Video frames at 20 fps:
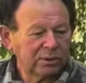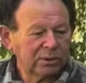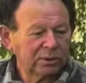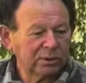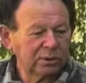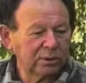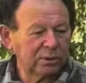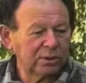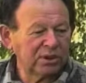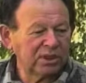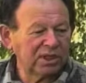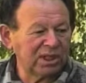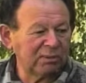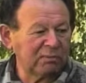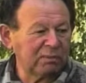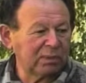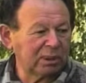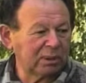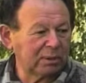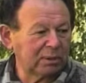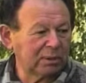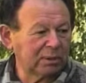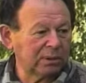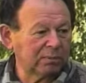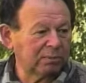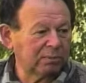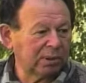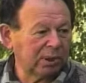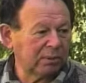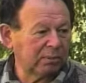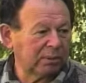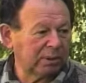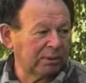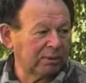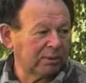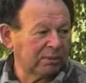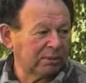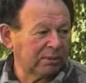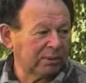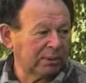too deep into the
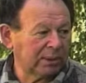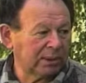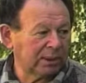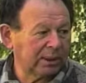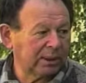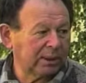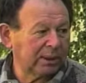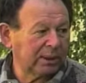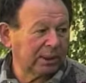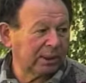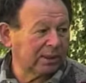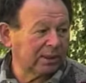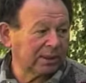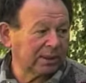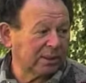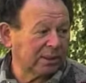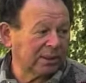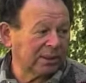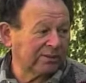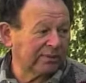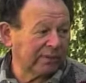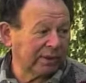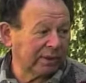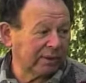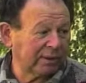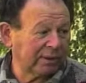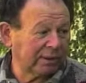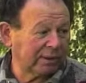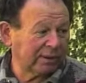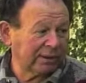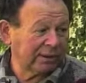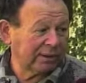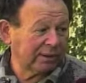problem And the answer is very